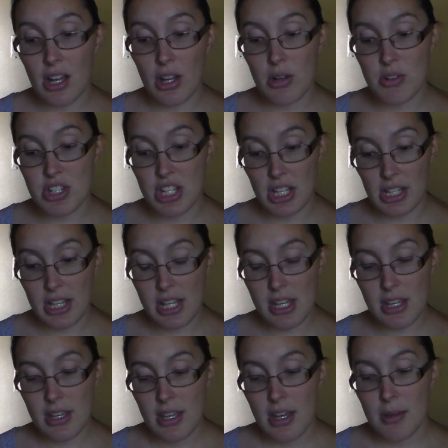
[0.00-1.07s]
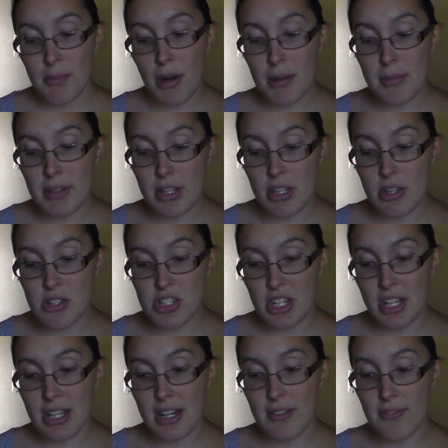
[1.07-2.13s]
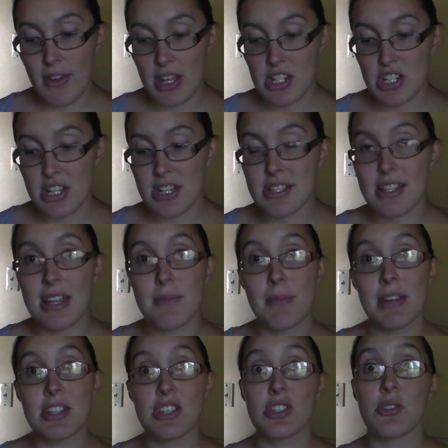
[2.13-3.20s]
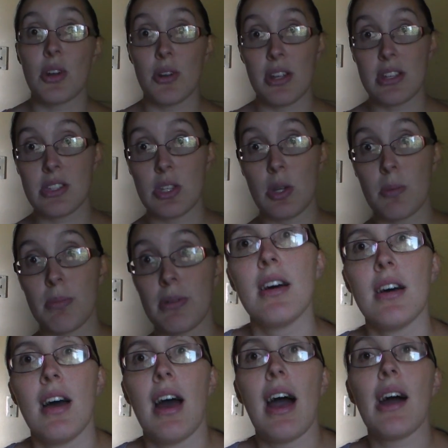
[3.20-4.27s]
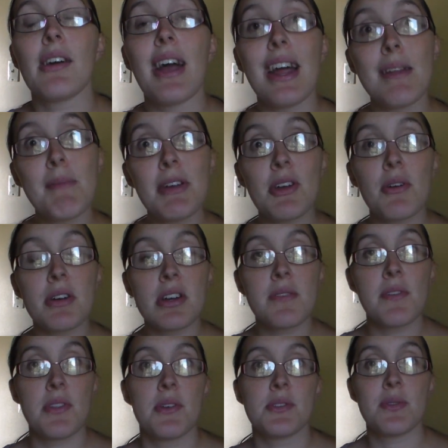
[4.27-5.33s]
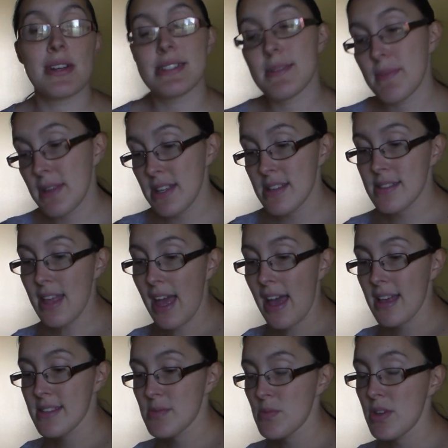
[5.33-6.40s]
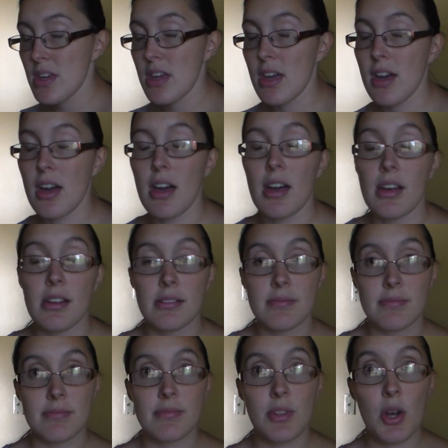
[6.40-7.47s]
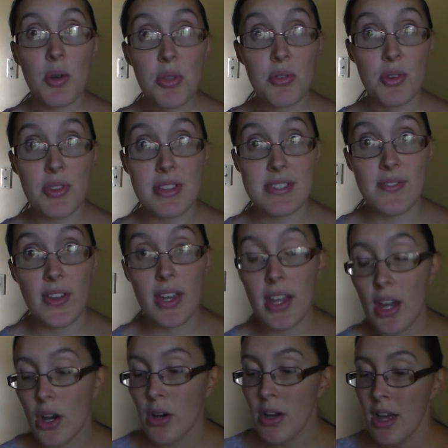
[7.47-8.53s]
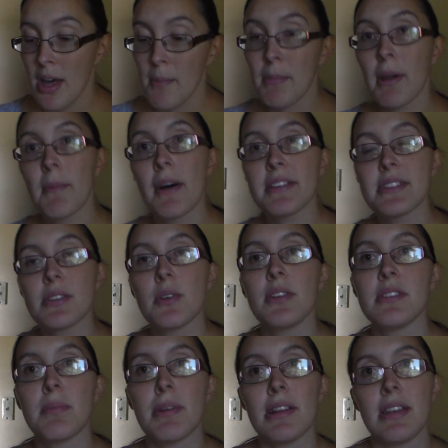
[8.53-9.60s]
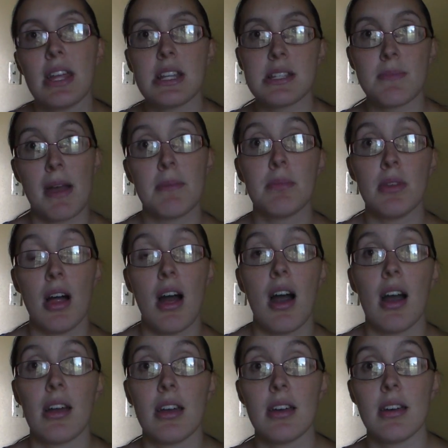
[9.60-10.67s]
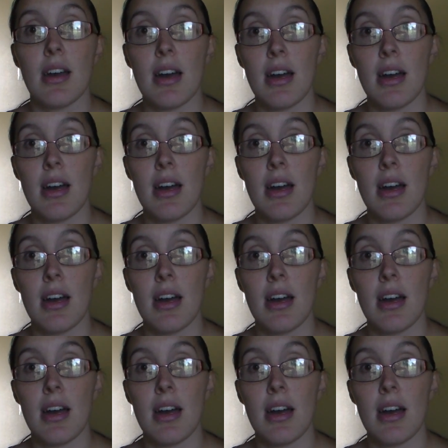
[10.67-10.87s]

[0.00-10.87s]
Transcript: taco chili, barbecue chicken and veggies, and minestrone soup. I'll kind of be going over those recipes as we go through this video, but I'm also going to put a link to my blog